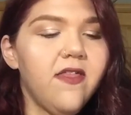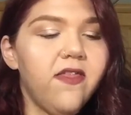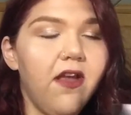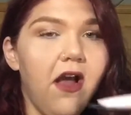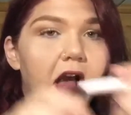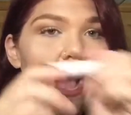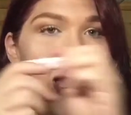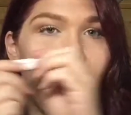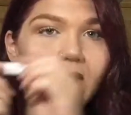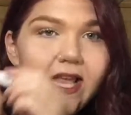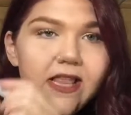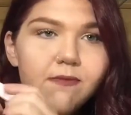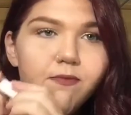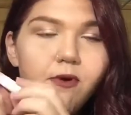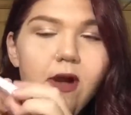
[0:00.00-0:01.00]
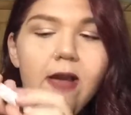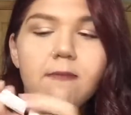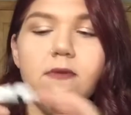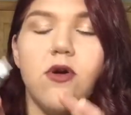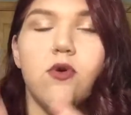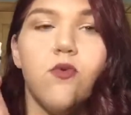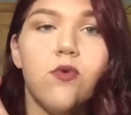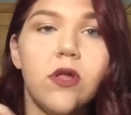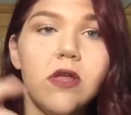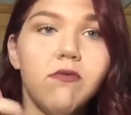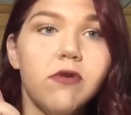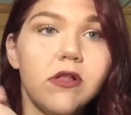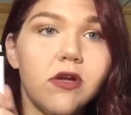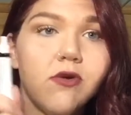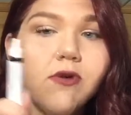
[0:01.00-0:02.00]
Their eye primer, really,
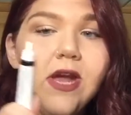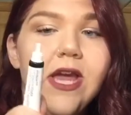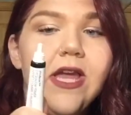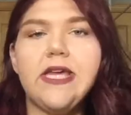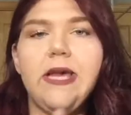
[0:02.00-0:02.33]
really great.